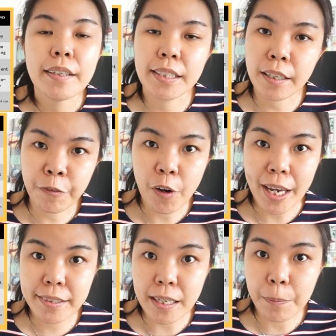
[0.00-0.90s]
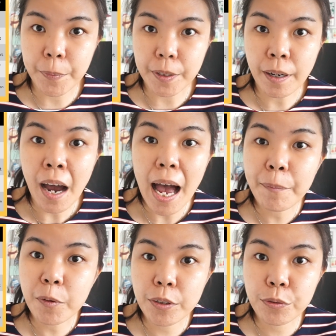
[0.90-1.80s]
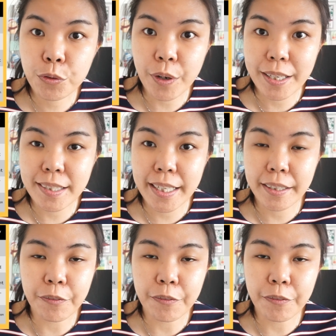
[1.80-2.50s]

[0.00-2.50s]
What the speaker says: Take for example, I'm going to translate